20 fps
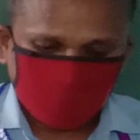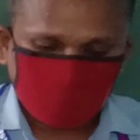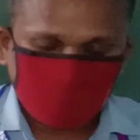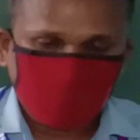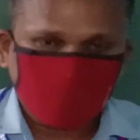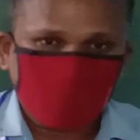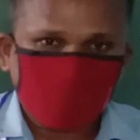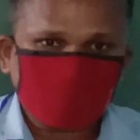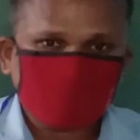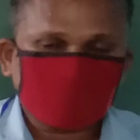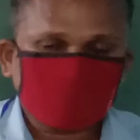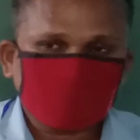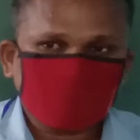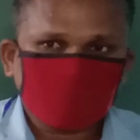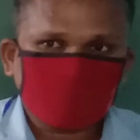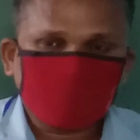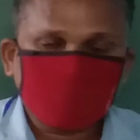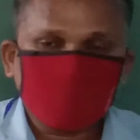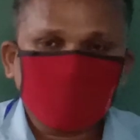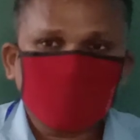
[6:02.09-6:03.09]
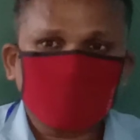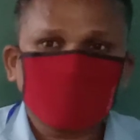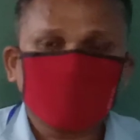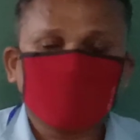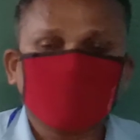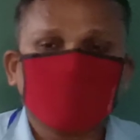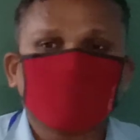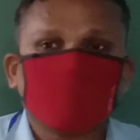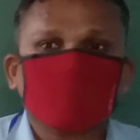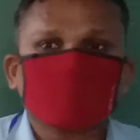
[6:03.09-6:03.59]
There was nothing,
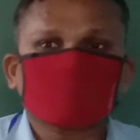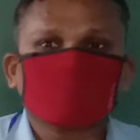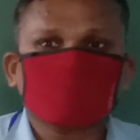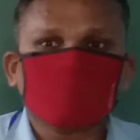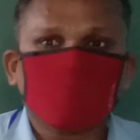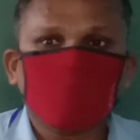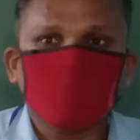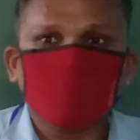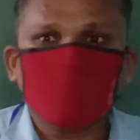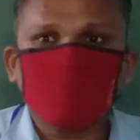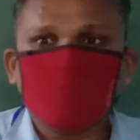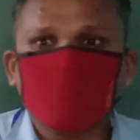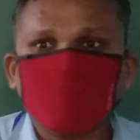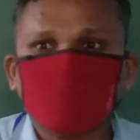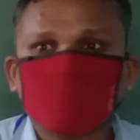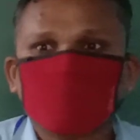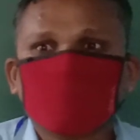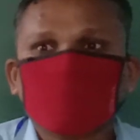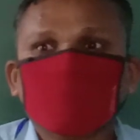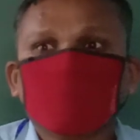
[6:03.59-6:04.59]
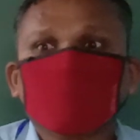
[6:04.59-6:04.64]
there was no leaf